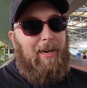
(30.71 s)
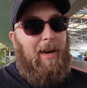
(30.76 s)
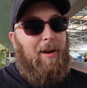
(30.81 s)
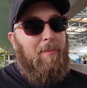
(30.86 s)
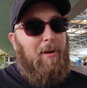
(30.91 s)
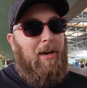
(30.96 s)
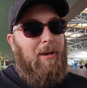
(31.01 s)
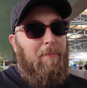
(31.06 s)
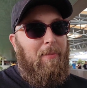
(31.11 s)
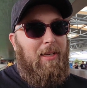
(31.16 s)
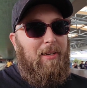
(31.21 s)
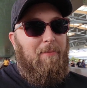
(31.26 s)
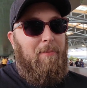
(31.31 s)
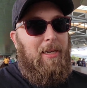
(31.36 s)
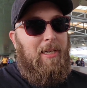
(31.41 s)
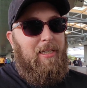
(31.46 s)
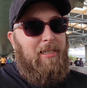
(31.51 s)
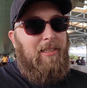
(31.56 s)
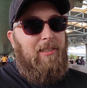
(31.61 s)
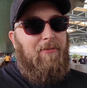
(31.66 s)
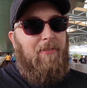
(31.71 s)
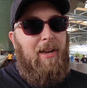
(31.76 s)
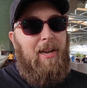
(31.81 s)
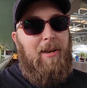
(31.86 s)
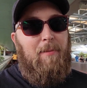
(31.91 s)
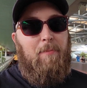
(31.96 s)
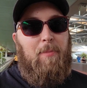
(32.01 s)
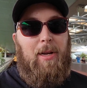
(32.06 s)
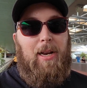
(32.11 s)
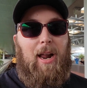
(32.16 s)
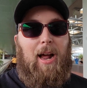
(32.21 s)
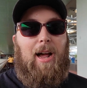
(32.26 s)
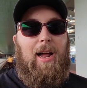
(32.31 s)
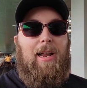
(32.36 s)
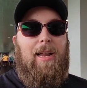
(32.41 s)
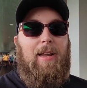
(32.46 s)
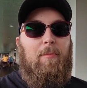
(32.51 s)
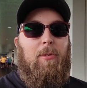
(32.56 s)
I'm not a big Minions fan, but I am